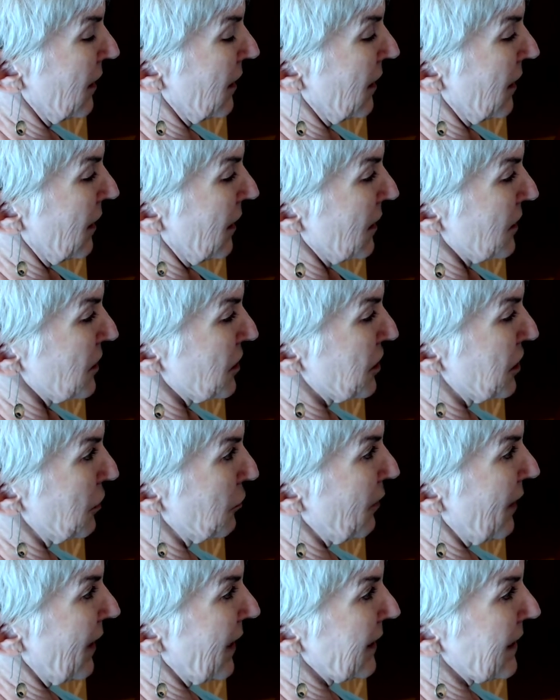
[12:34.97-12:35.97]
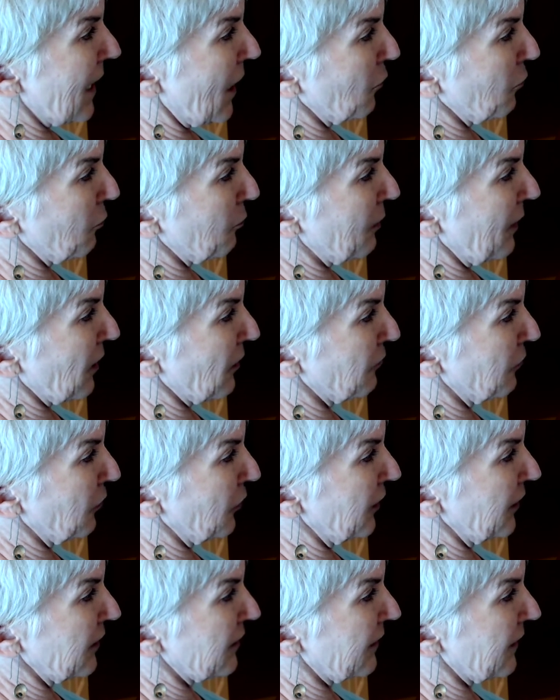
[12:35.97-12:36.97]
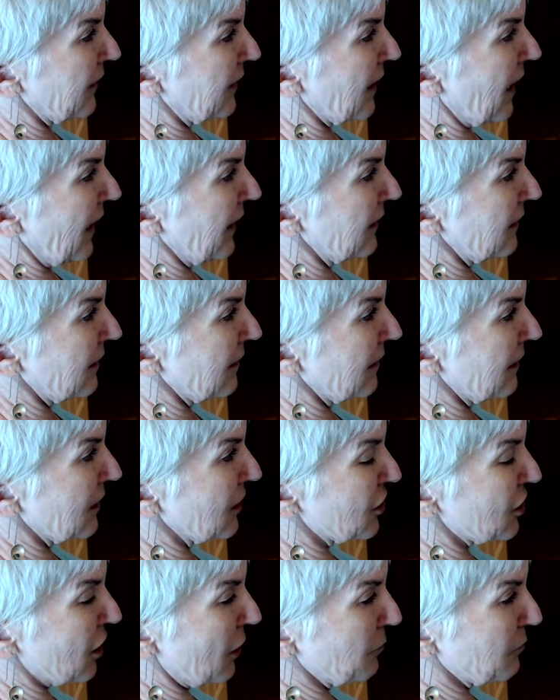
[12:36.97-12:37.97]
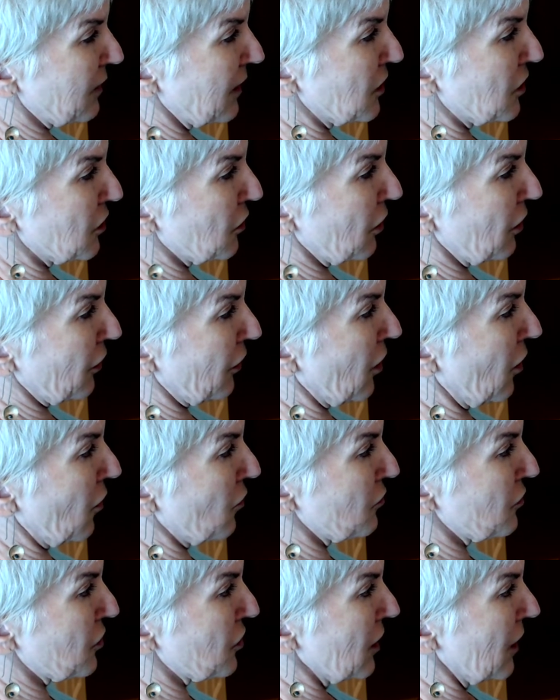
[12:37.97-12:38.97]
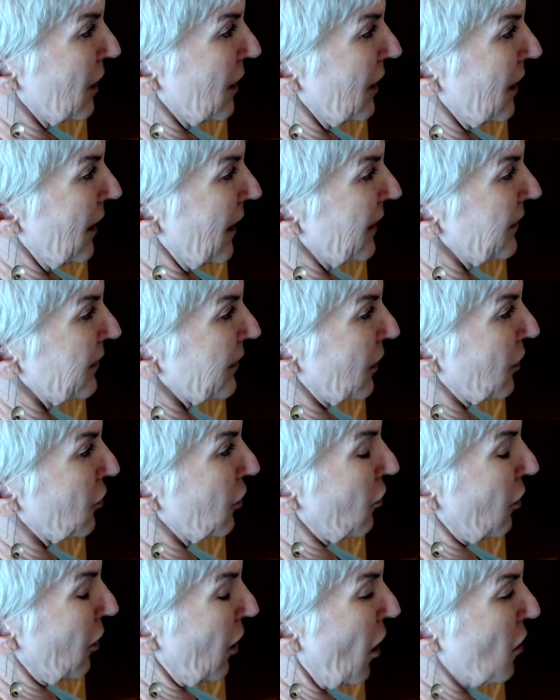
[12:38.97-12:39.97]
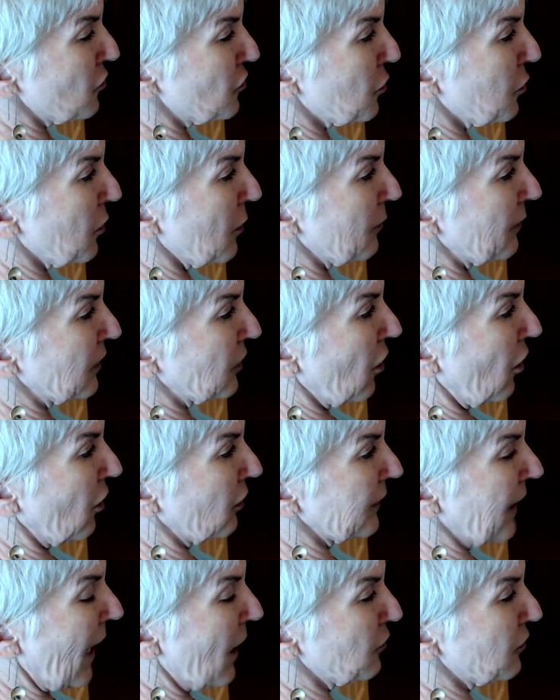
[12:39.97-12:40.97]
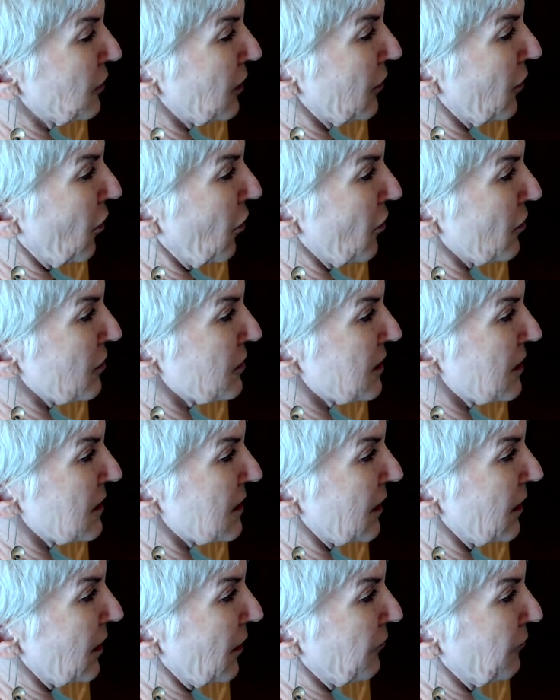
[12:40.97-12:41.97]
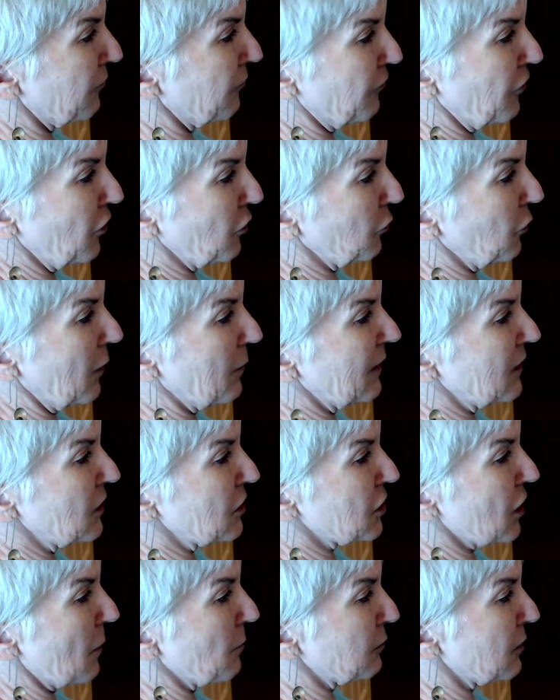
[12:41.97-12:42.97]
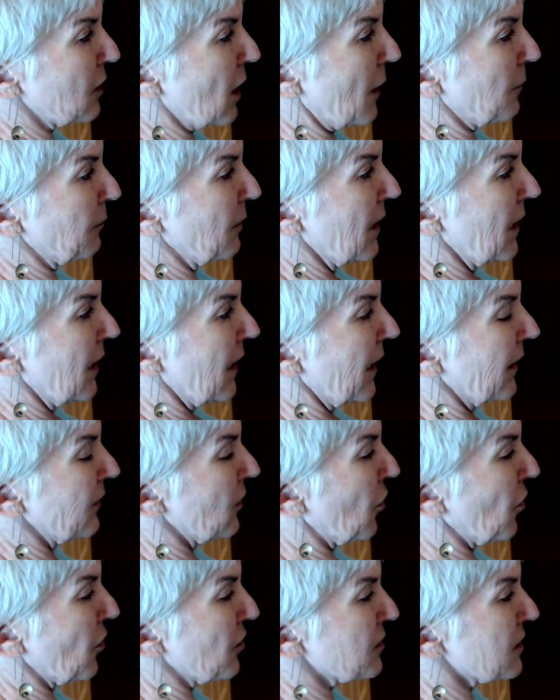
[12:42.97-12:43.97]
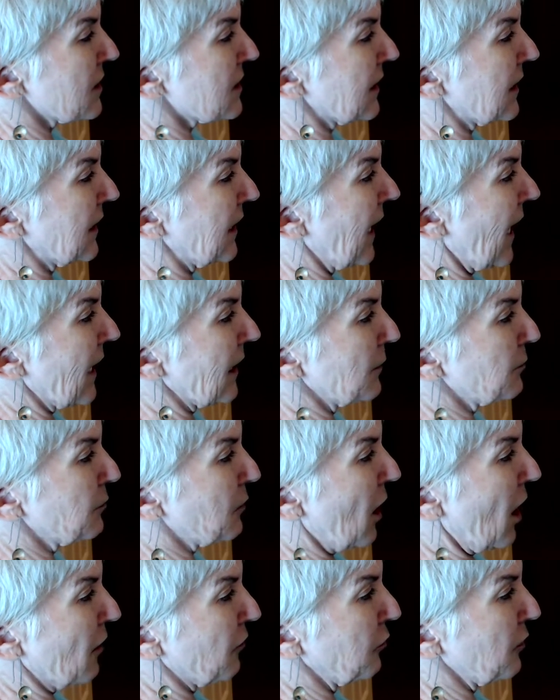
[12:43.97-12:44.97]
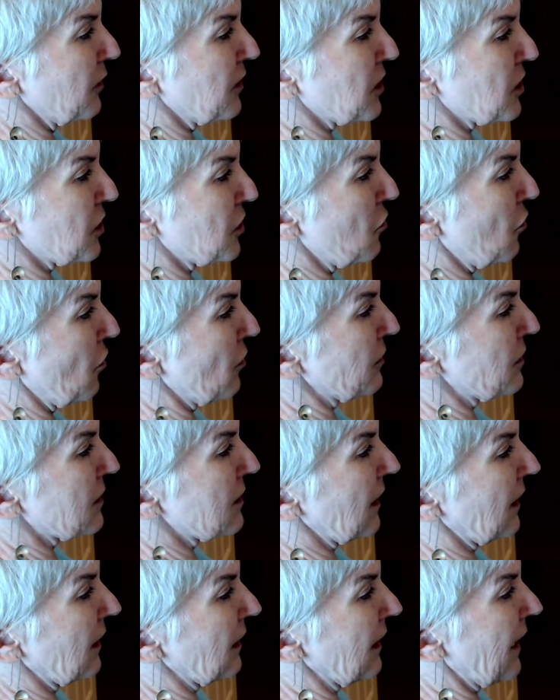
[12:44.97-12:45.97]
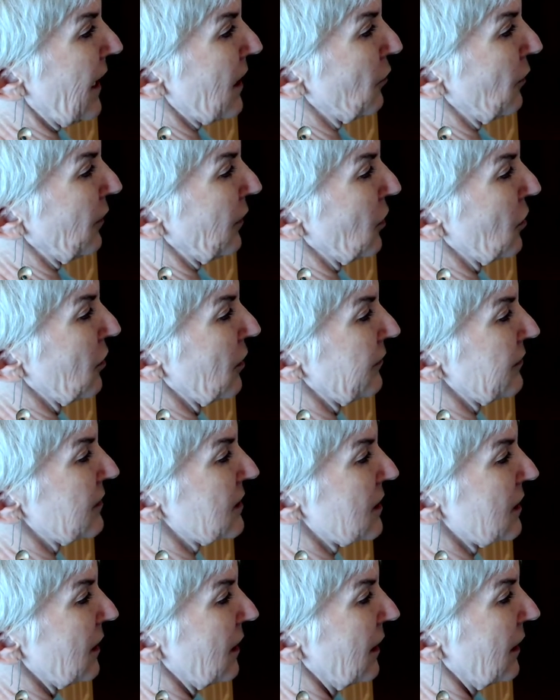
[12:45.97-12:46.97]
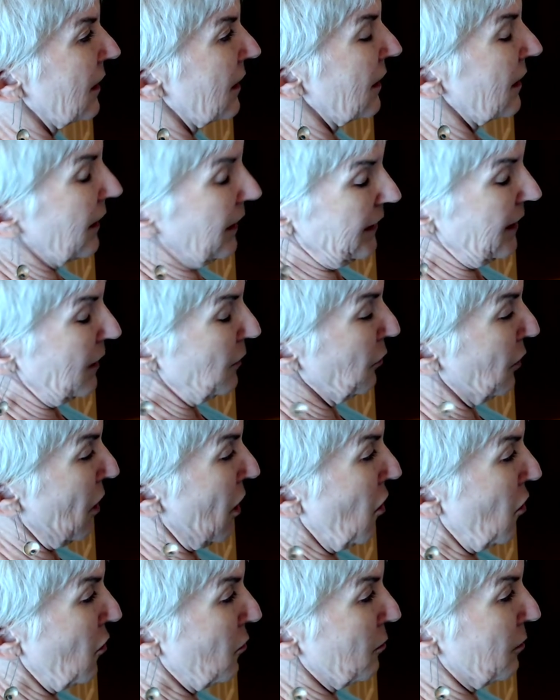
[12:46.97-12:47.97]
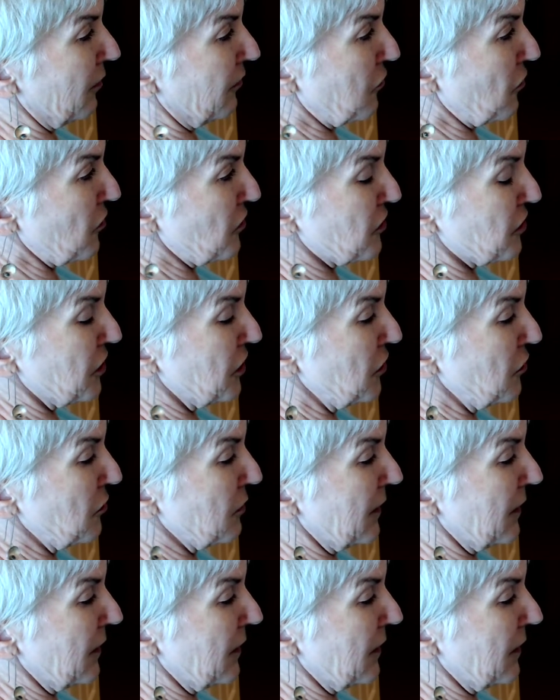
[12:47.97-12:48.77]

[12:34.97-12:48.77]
She ran out barefoot into the night and jumped into her coach, and the coachwoman called out to the horses, and the footwomen jumped up, and the horses galloped off with snorts and clattering hooves, and they were home before she knew it.